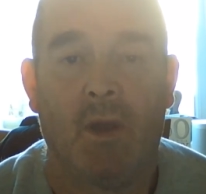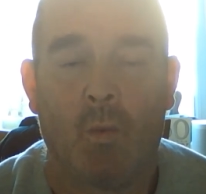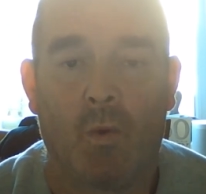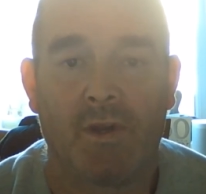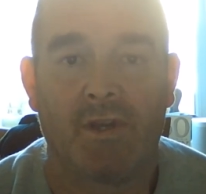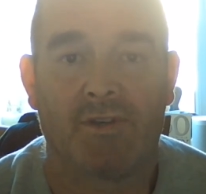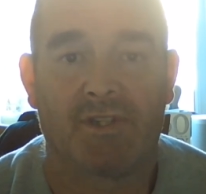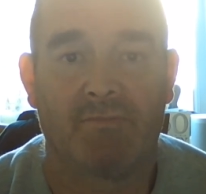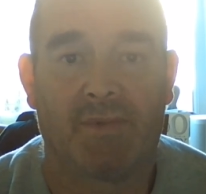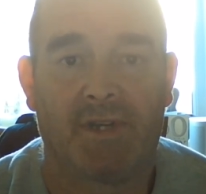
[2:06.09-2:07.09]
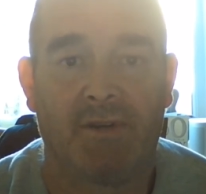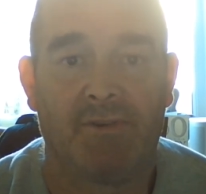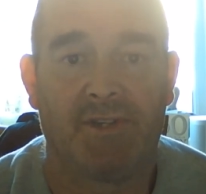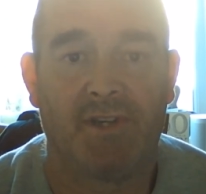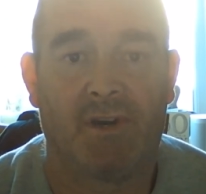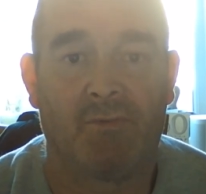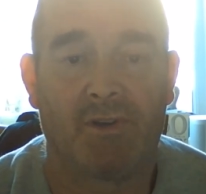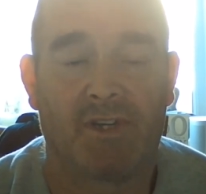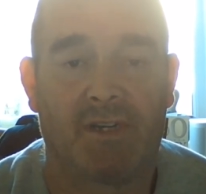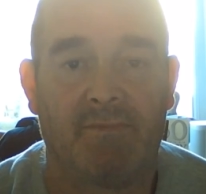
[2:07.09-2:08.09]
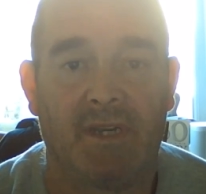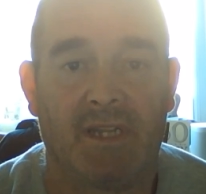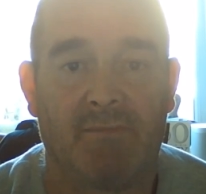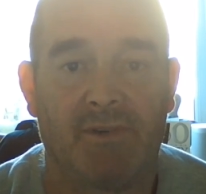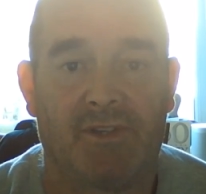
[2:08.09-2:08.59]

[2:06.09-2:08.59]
What you're simply doing is you're wanting to make that